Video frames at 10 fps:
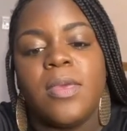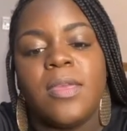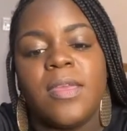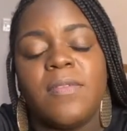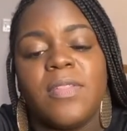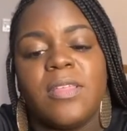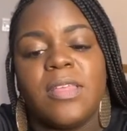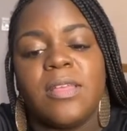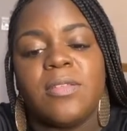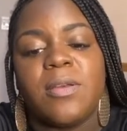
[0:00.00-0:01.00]
if this
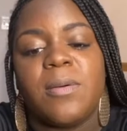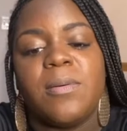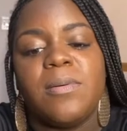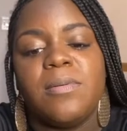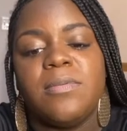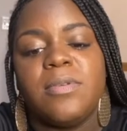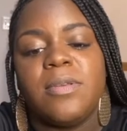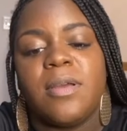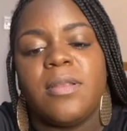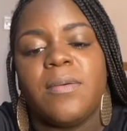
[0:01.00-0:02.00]
gets cold,
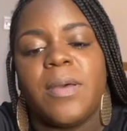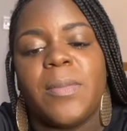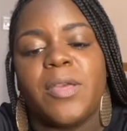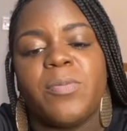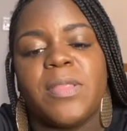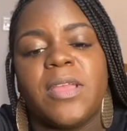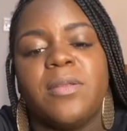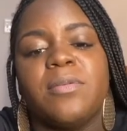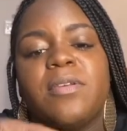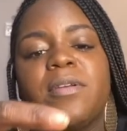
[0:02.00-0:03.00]
y'all know how mashed
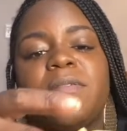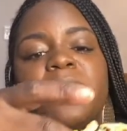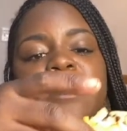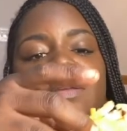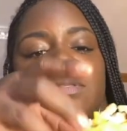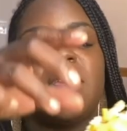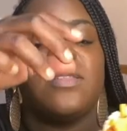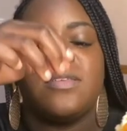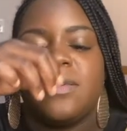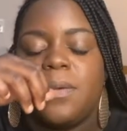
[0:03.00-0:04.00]
potatoes are. They don't
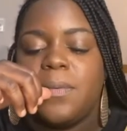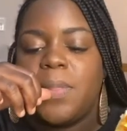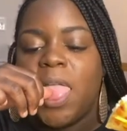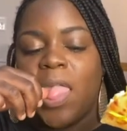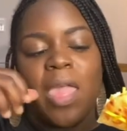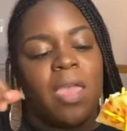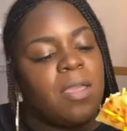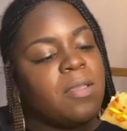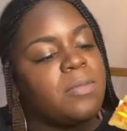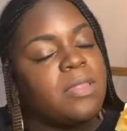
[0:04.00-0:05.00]
taste good cold.
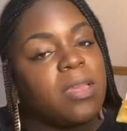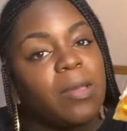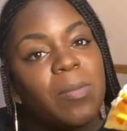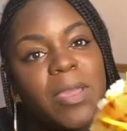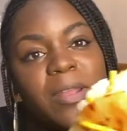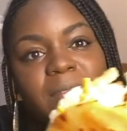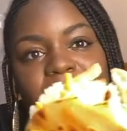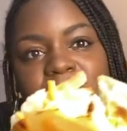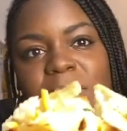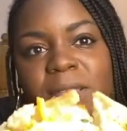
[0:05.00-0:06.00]
Take a bite of it